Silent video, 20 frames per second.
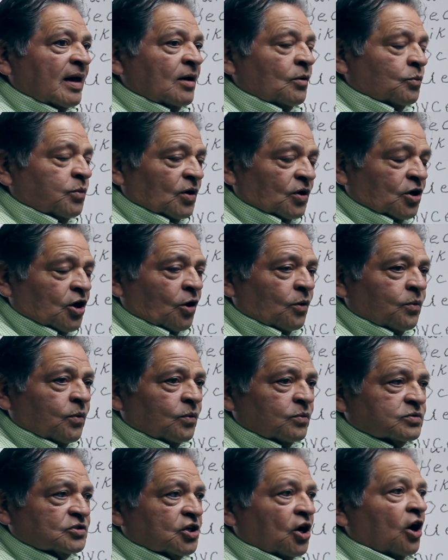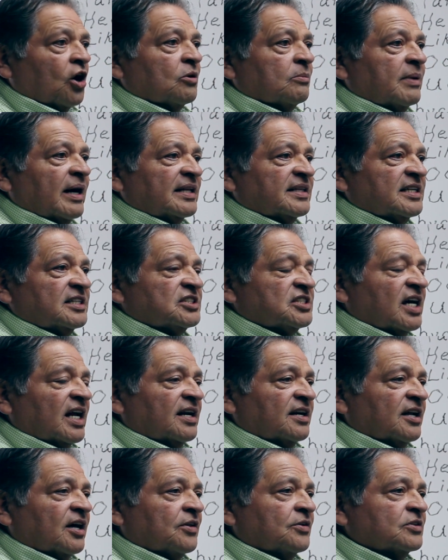We'll go and talk about this at
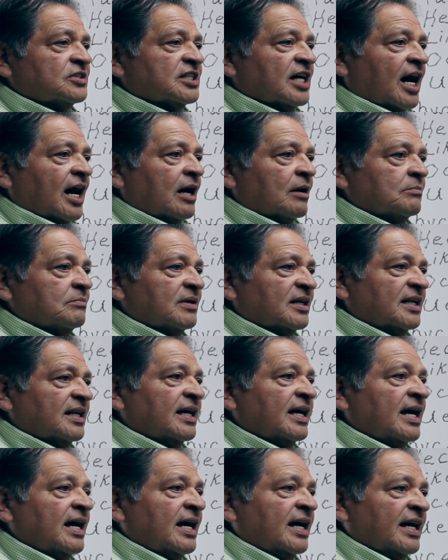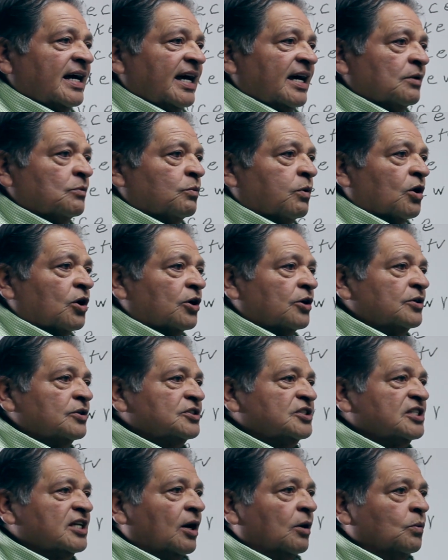another time, but in
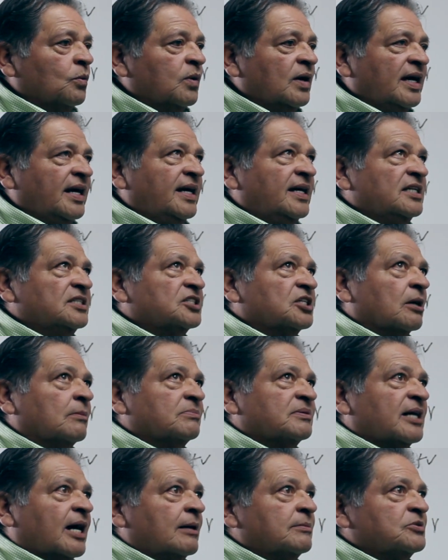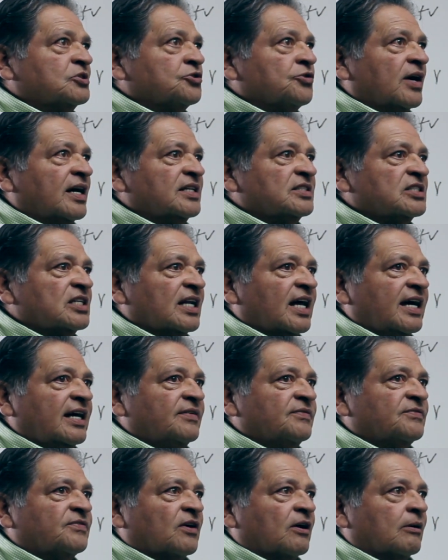words that we sometimes
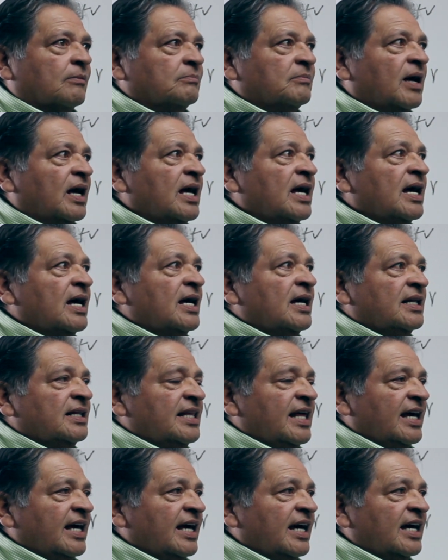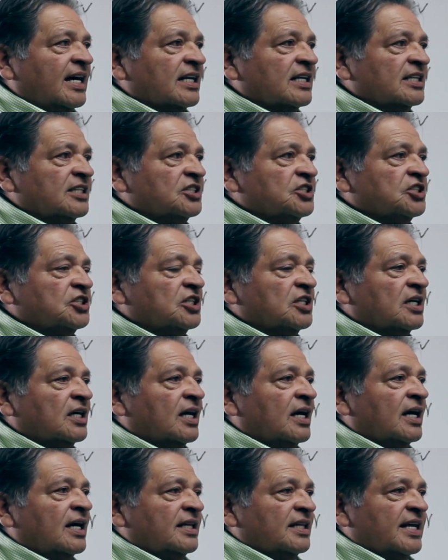translate from the English
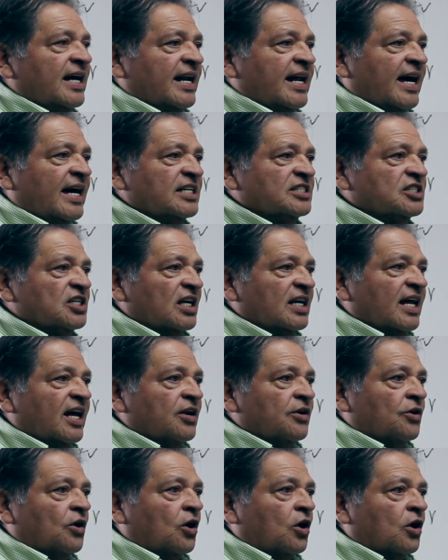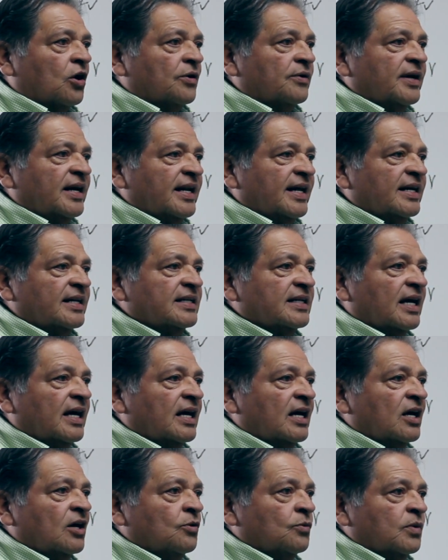that has the letter R in it,
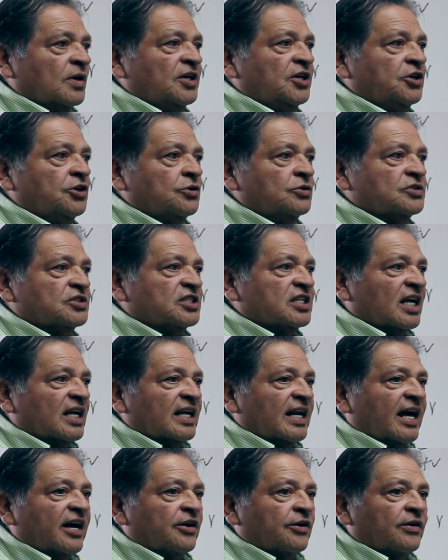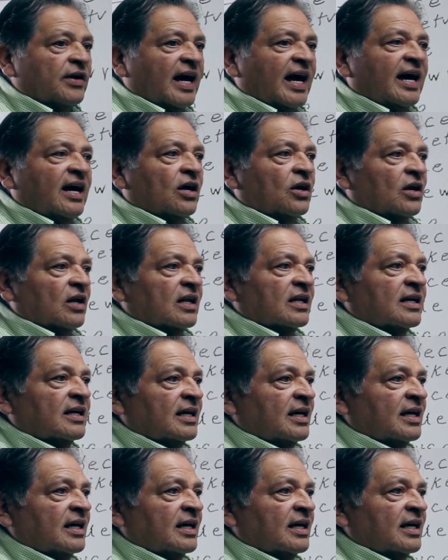we use the letter L.